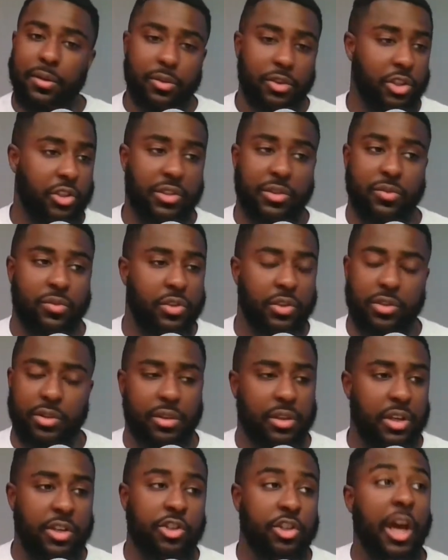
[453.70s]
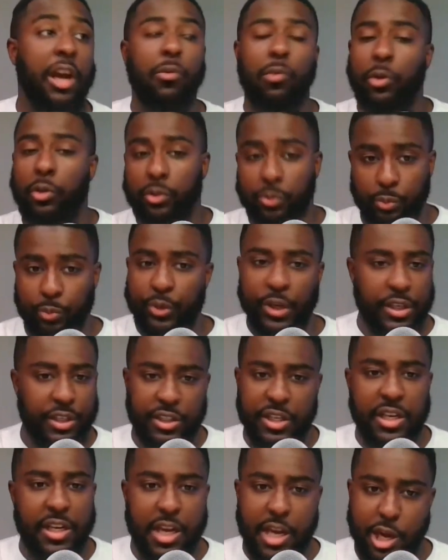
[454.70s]
Just in general, they
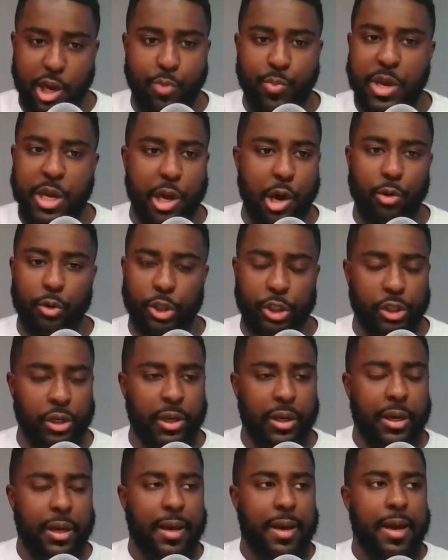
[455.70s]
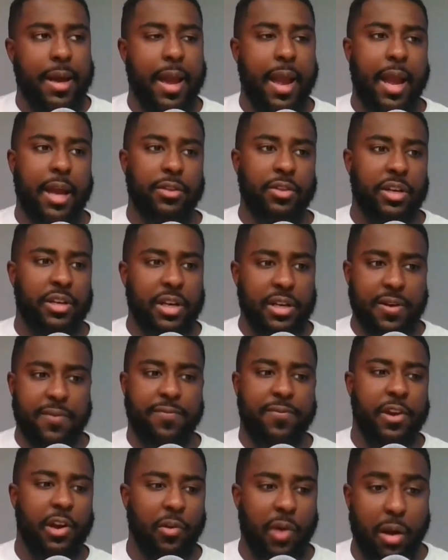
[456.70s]
just need to get a QB coach. And they need to
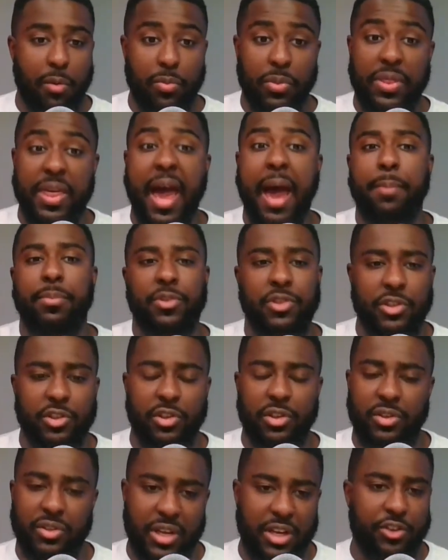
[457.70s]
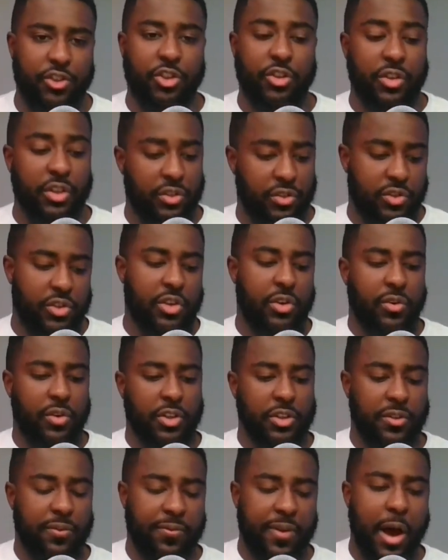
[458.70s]
figure out that position because
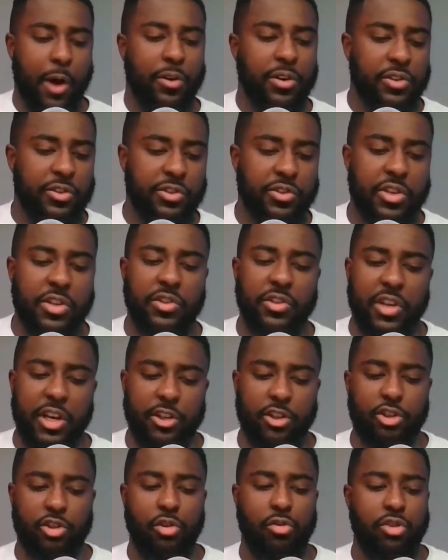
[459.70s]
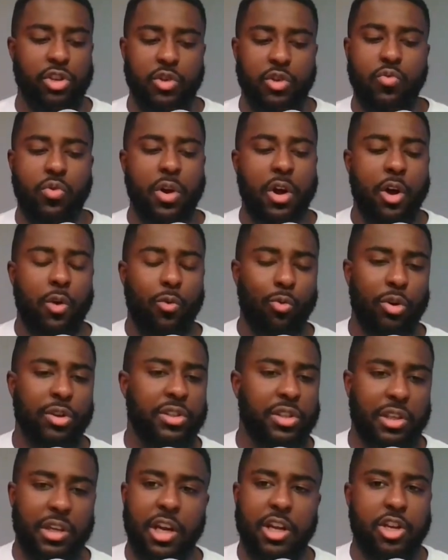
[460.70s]
the Falcons season has shown you,
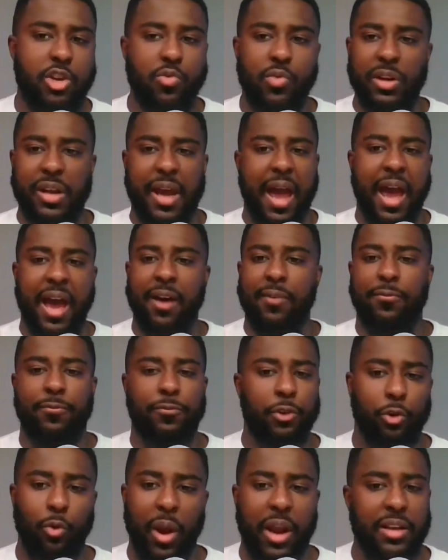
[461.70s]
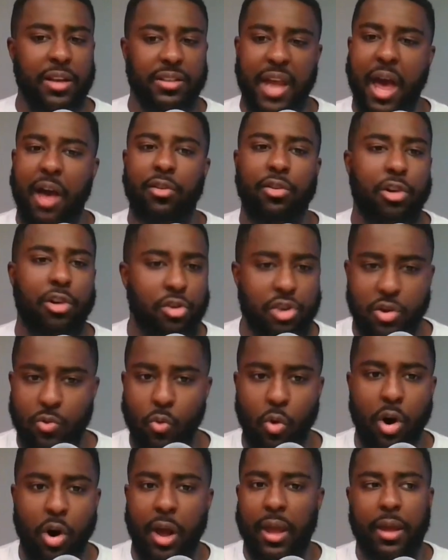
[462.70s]
once again, you could have the great talent all you
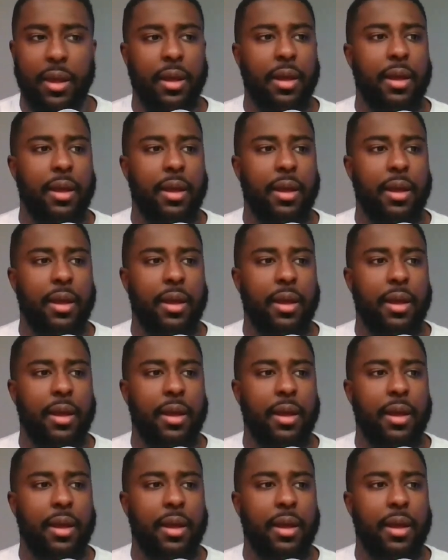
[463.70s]
want.